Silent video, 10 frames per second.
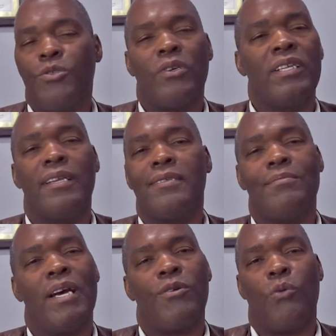So it
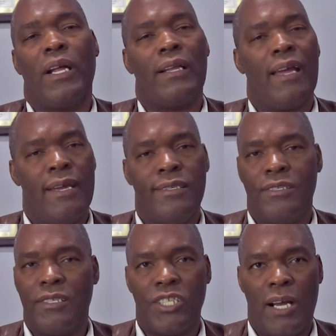doesn't matter what age
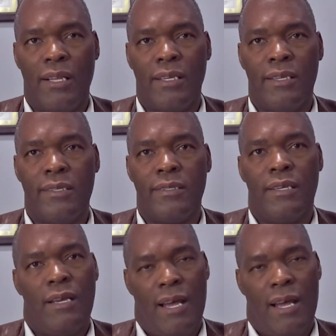the child is,